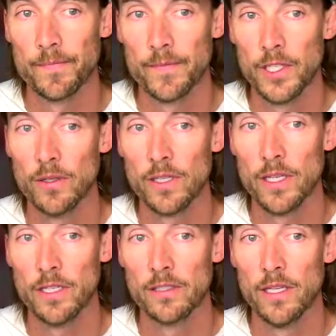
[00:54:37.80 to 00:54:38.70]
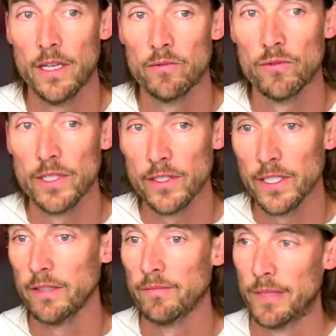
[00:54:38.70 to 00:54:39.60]
You know, it
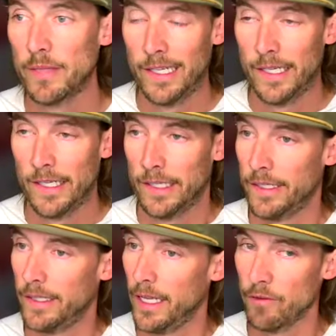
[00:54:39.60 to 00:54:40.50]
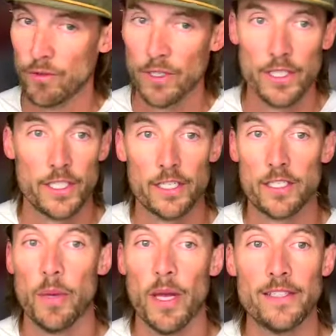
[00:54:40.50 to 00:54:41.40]
really just
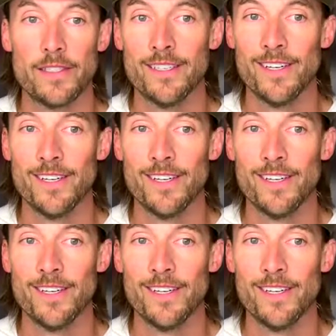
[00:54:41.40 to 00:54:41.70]
depends